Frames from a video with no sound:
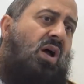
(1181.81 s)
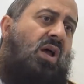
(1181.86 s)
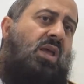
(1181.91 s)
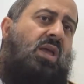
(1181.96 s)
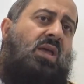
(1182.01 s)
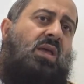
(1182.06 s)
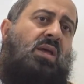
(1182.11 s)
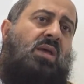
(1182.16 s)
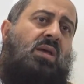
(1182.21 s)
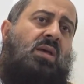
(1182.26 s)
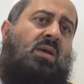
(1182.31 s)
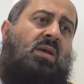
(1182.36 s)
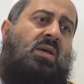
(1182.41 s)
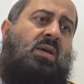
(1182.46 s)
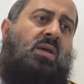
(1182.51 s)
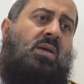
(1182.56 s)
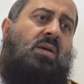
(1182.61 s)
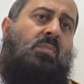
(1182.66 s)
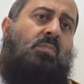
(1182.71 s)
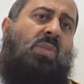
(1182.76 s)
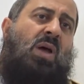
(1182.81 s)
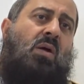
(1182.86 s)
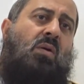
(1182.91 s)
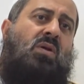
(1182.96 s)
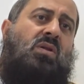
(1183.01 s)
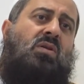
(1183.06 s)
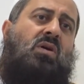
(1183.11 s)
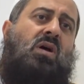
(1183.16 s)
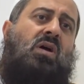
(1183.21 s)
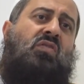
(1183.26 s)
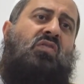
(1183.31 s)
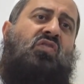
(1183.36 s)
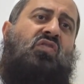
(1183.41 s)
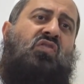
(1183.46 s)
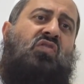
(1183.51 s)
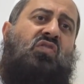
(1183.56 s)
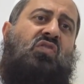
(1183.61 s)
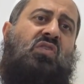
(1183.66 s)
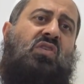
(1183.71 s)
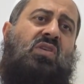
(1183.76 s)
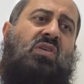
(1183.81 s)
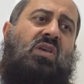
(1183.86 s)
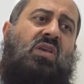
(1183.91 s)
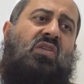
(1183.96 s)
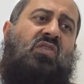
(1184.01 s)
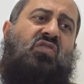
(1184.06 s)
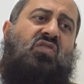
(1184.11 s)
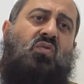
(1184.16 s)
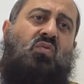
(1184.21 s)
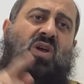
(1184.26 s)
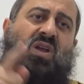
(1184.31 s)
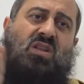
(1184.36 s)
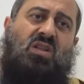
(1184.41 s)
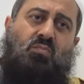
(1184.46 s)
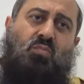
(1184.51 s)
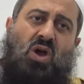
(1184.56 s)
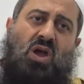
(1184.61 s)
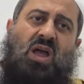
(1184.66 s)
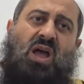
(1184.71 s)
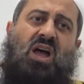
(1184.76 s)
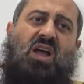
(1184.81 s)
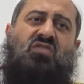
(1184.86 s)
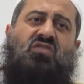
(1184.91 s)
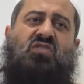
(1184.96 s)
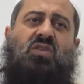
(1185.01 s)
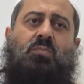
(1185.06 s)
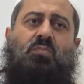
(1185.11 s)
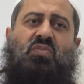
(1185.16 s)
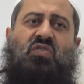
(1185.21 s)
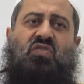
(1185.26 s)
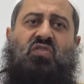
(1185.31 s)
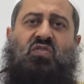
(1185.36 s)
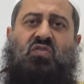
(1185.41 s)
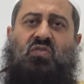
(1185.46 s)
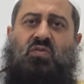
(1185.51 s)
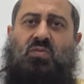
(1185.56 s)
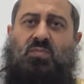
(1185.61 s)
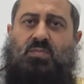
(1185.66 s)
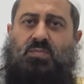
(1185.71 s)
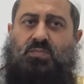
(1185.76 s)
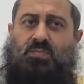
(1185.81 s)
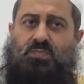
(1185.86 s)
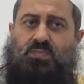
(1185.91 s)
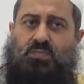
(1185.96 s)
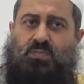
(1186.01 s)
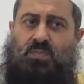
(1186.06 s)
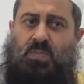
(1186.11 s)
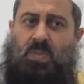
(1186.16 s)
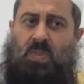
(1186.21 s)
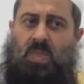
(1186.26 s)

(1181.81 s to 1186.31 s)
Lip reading: That's why paradise is surrounded by hardships.